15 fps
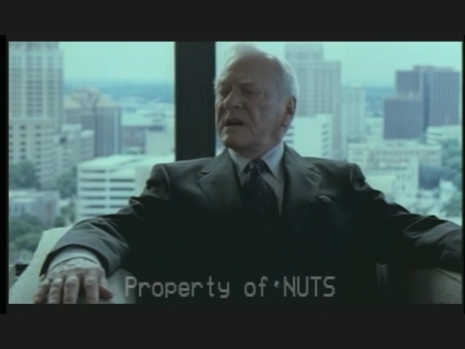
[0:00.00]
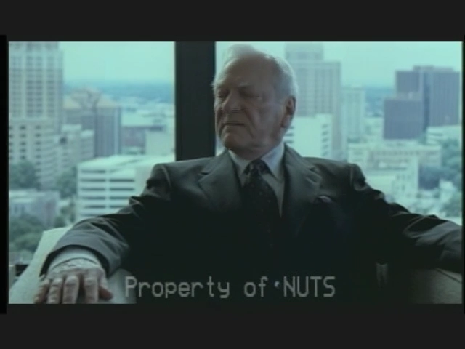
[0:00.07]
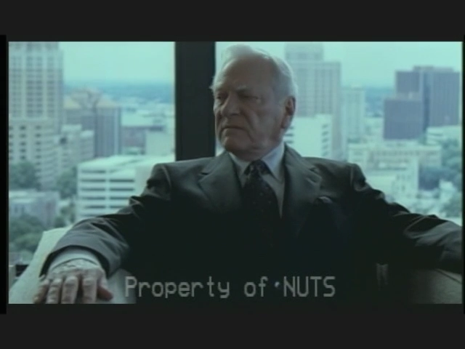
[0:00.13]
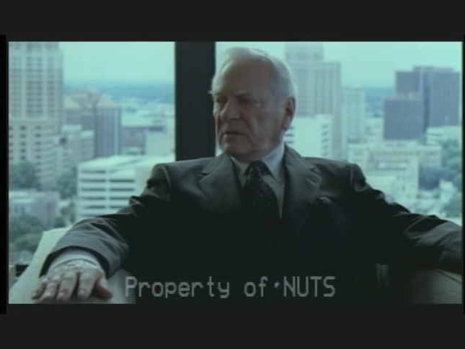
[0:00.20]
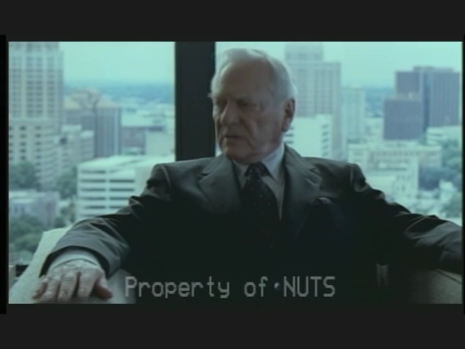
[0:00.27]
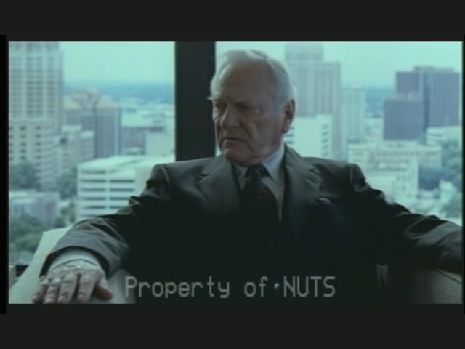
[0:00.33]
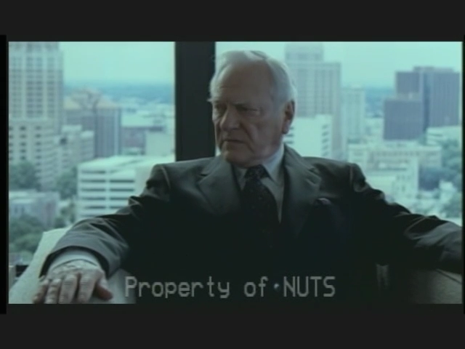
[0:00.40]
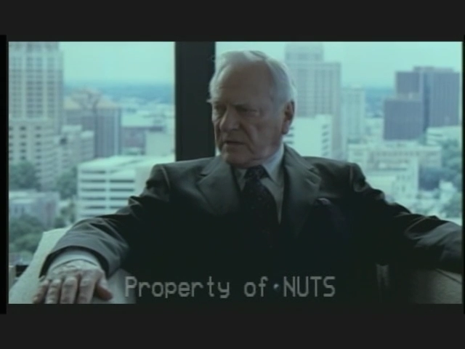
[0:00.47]

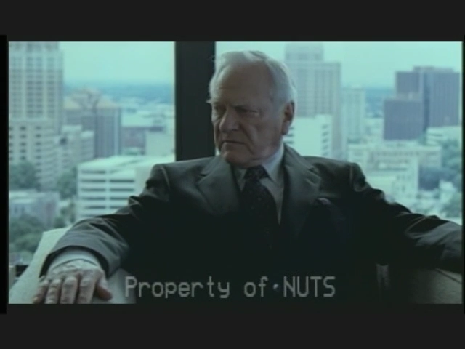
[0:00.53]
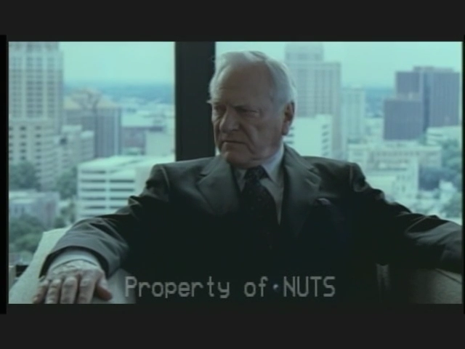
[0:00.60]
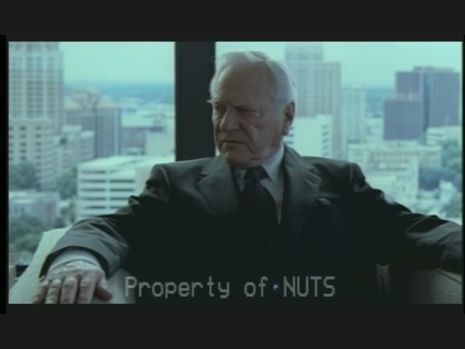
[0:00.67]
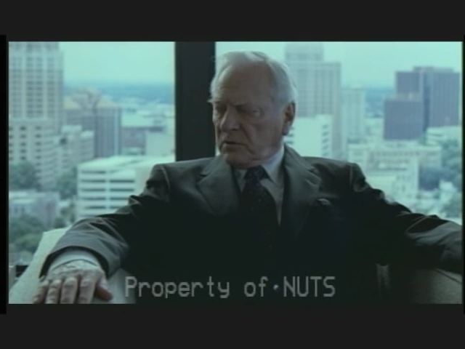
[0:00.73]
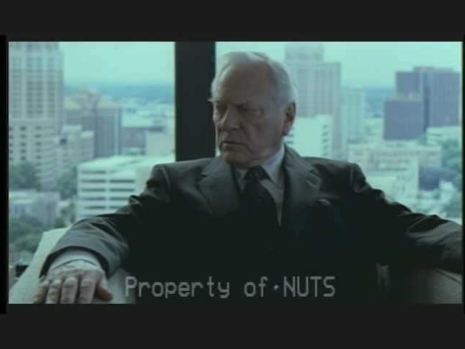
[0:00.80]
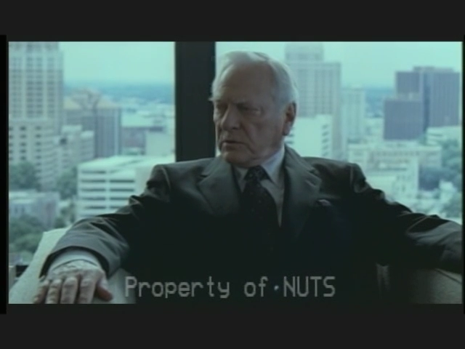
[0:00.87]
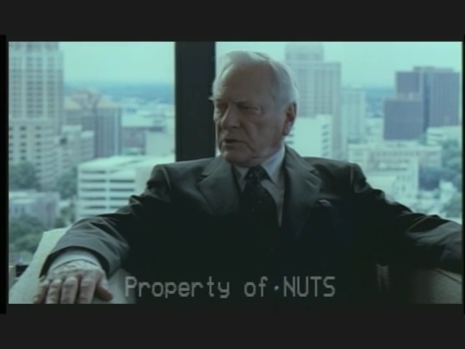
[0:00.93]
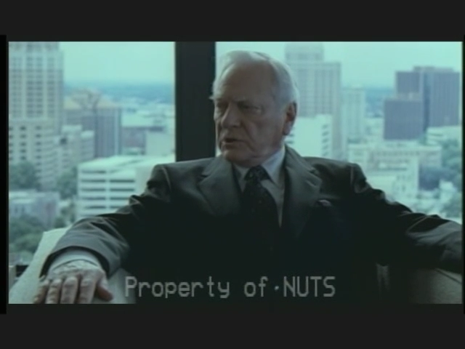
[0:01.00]
level of
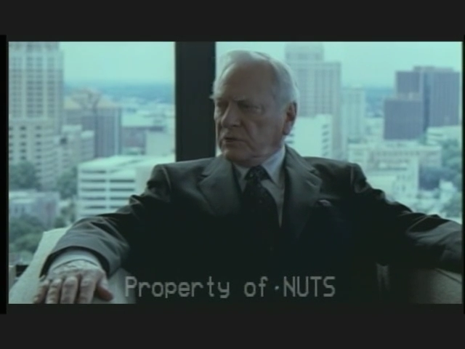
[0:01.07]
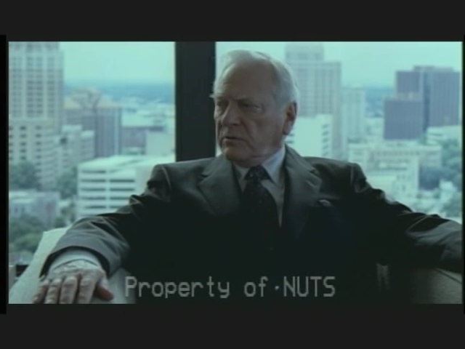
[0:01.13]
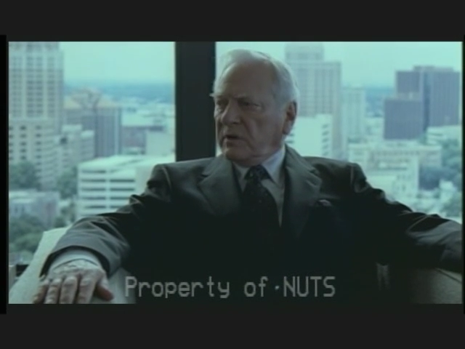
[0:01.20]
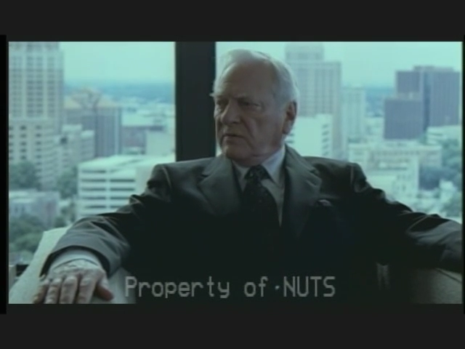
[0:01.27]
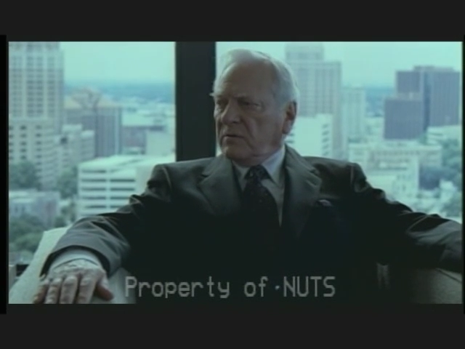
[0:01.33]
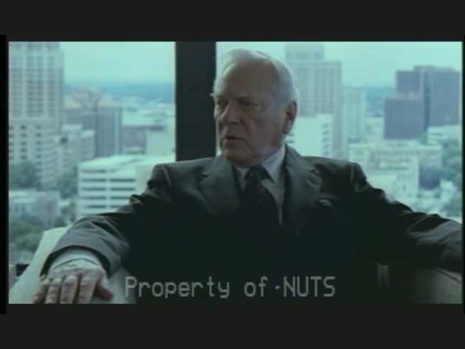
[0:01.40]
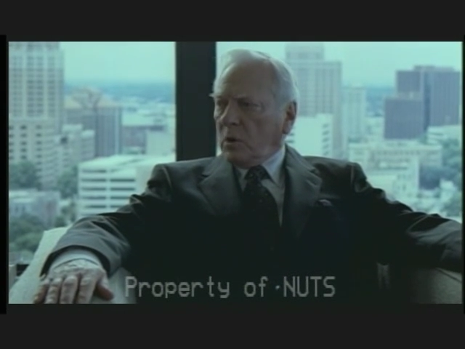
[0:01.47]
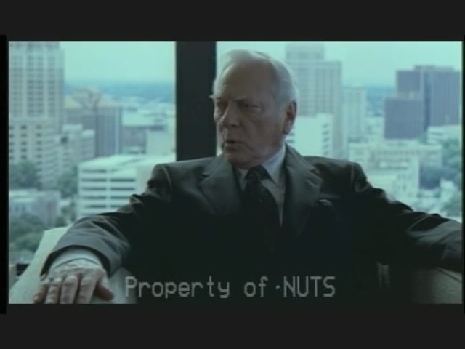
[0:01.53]
influence you
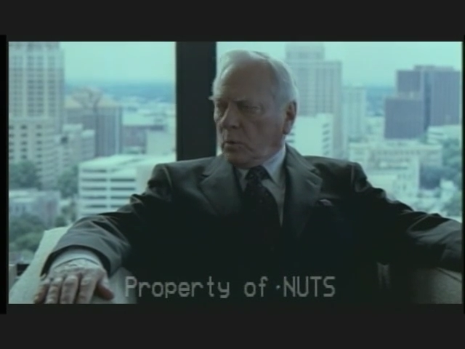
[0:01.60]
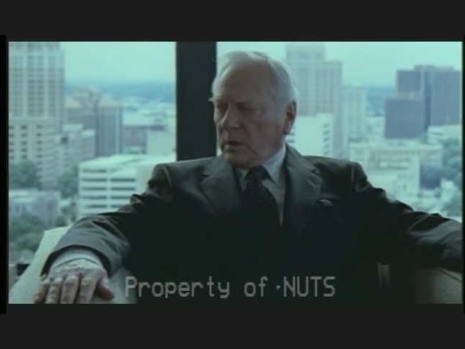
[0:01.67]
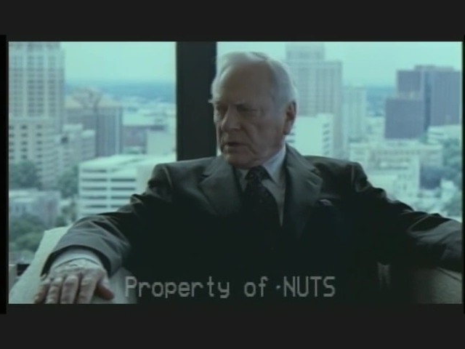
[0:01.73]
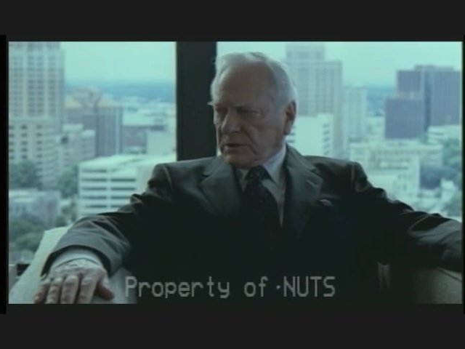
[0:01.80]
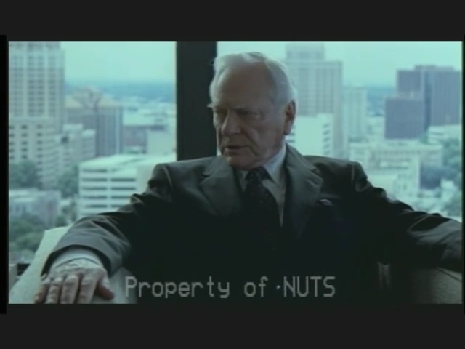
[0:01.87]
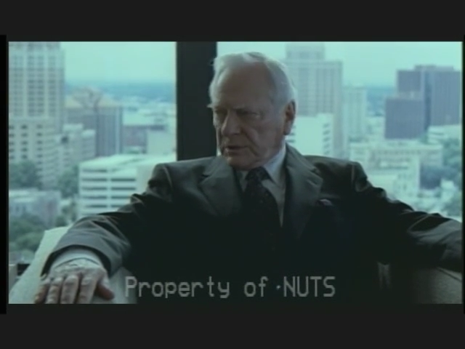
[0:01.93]
have always